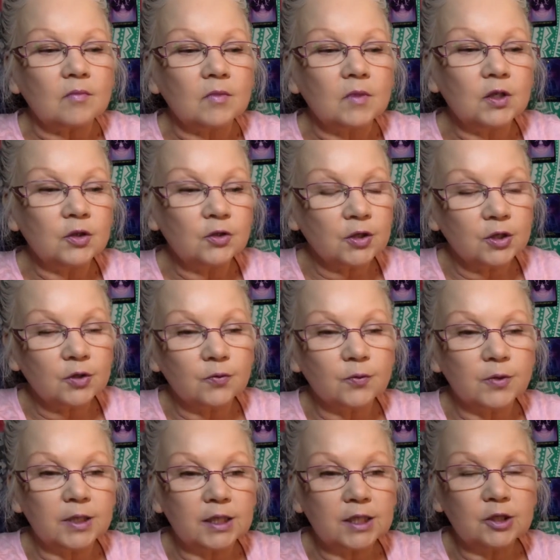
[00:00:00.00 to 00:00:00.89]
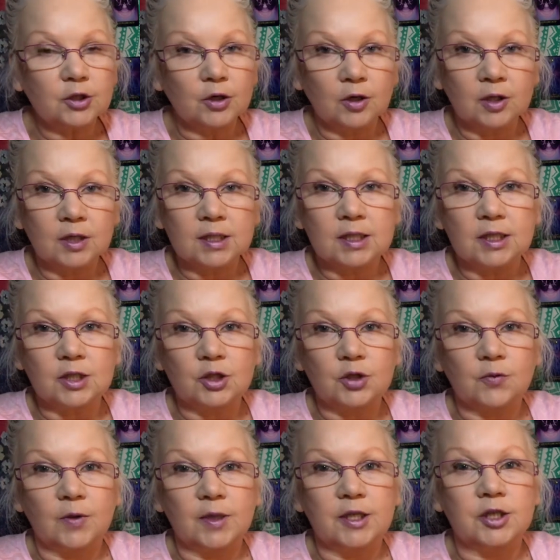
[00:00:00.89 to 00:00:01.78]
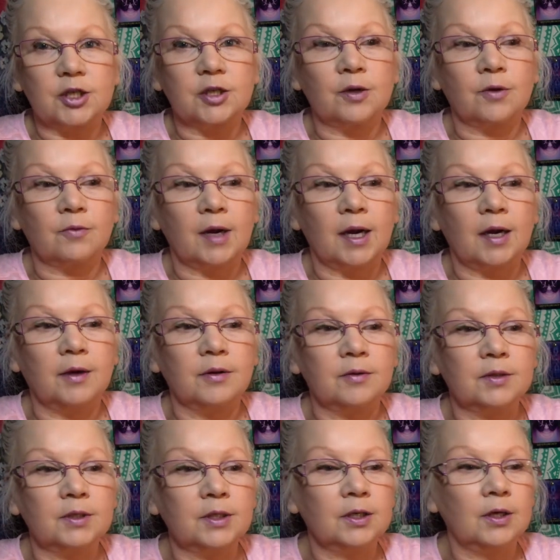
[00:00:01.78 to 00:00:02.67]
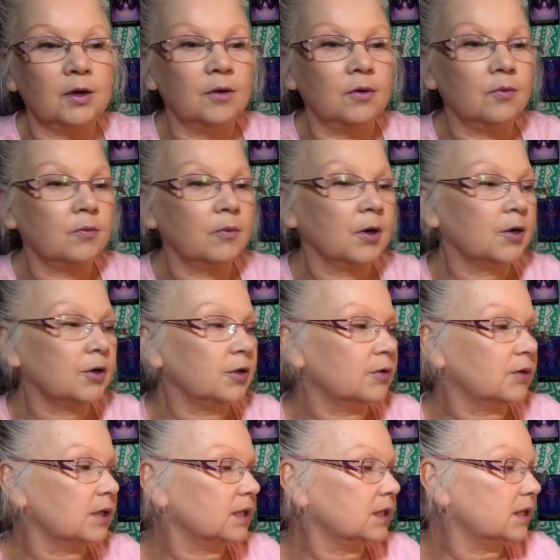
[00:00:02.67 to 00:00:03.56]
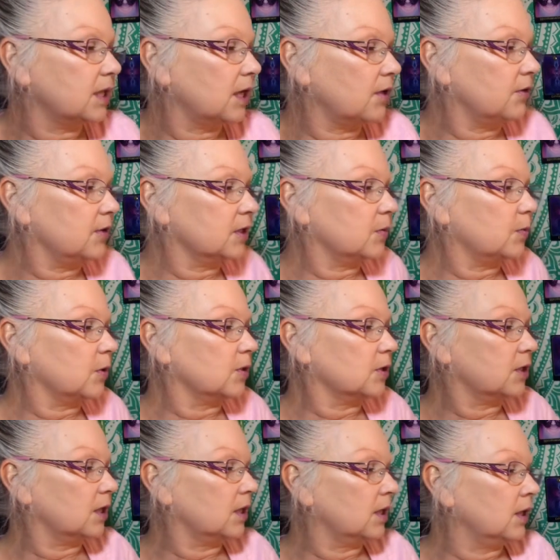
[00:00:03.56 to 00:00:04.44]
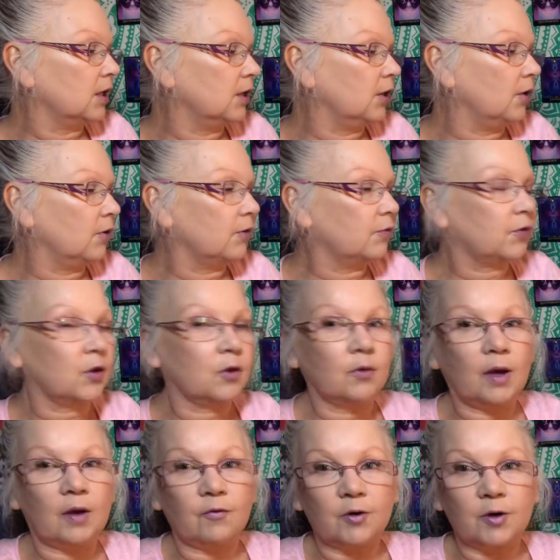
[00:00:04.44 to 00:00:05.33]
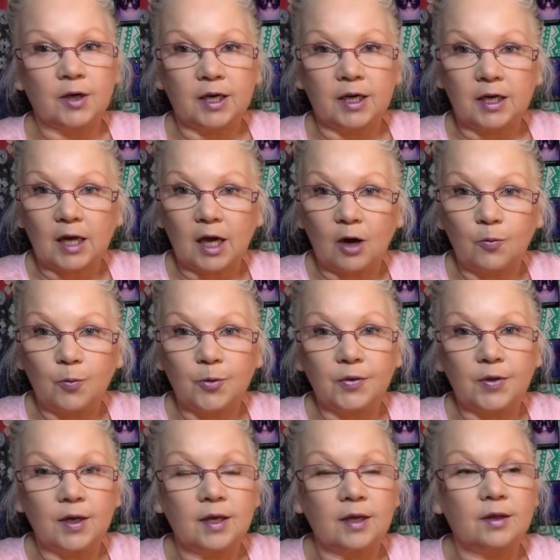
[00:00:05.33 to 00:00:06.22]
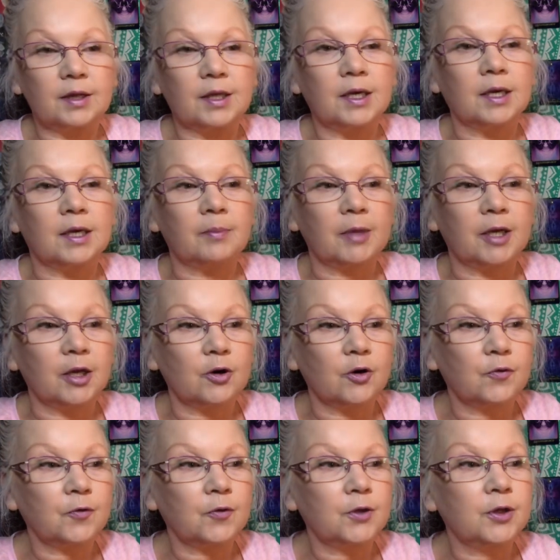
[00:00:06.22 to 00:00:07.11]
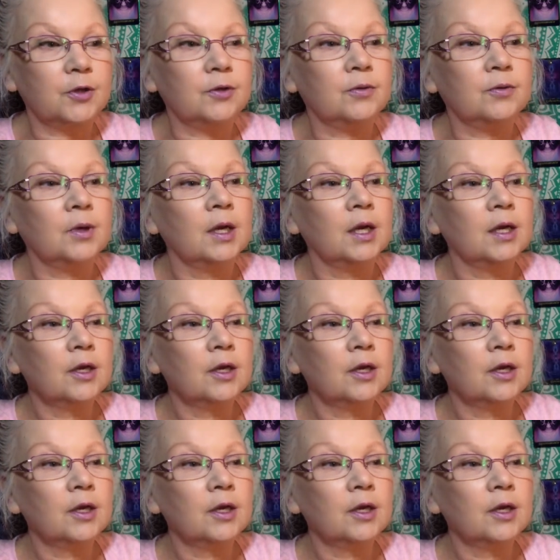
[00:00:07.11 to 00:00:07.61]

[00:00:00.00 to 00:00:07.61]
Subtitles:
You can really turn a situation around, you know, where you can tell this person, you know, if you ever need help with anything, I'm here for you.